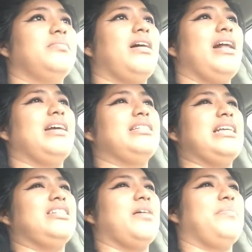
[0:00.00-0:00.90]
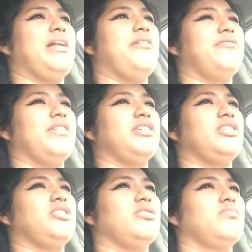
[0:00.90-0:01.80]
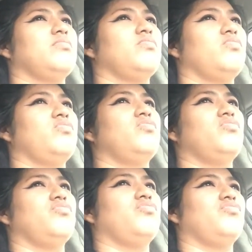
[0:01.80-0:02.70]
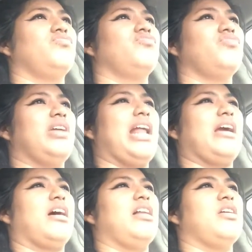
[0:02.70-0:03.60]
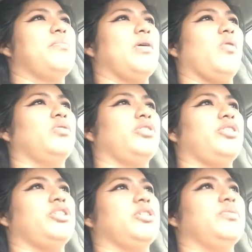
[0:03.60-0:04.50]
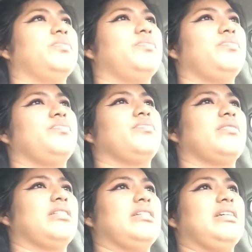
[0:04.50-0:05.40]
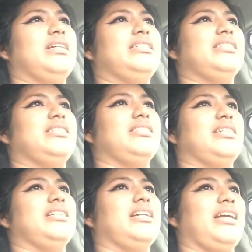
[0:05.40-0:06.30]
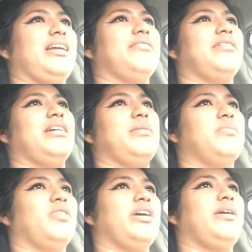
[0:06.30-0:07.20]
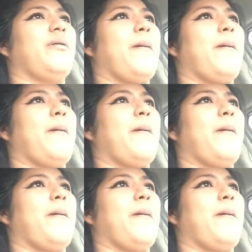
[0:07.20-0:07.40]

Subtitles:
Probably because I stopped eating fish when I got a little bit older too. I just didn't like it anymore.